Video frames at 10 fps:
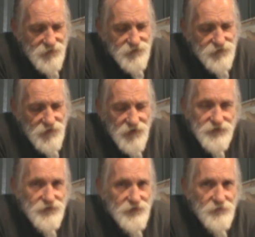It's
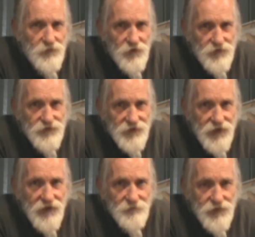not part of the
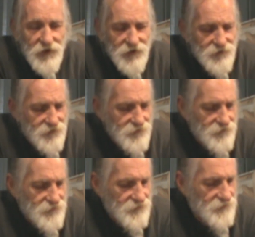game plan here.